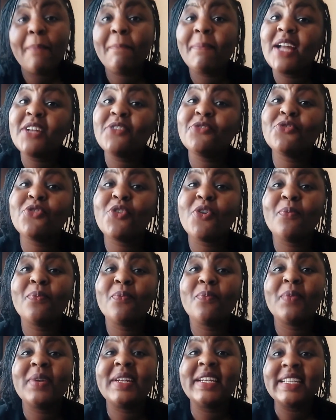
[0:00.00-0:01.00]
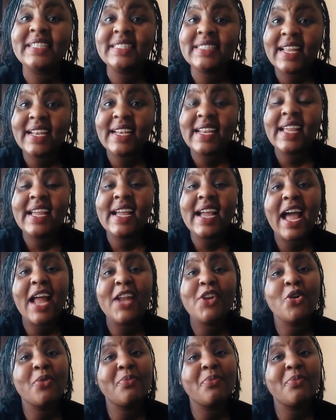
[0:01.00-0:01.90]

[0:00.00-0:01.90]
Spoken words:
apart from listening and